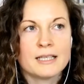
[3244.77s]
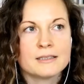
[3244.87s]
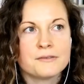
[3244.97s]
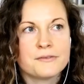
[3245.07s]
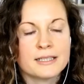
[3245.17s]

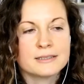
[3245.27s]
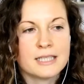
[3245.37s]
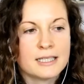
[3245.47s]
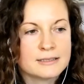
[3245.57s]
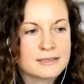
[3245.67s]
and the
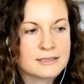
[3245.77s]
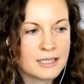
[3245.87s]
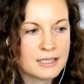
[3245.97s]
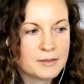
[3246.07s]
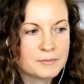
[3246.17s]
fact
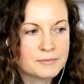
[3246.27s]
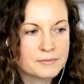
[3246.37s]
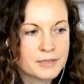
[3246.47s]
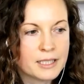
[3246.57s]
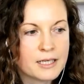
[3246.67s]
that
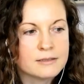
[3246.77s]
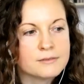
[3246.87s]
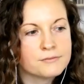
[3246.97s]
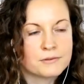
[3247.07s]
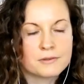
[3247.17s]
um, it
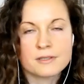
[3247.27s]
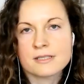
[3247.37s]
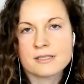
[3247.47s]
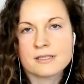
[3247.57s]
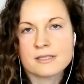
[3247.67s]
kind of
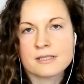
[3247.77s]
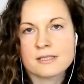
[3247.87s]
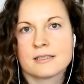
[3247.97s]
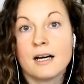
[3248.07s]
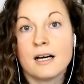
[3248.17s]
forced
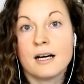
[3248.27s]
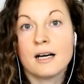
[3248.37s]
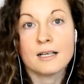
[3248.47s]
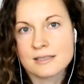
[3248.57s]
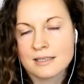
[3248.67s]

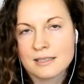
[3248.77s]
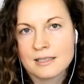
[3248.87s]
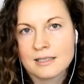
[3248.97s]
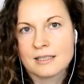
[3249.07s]
us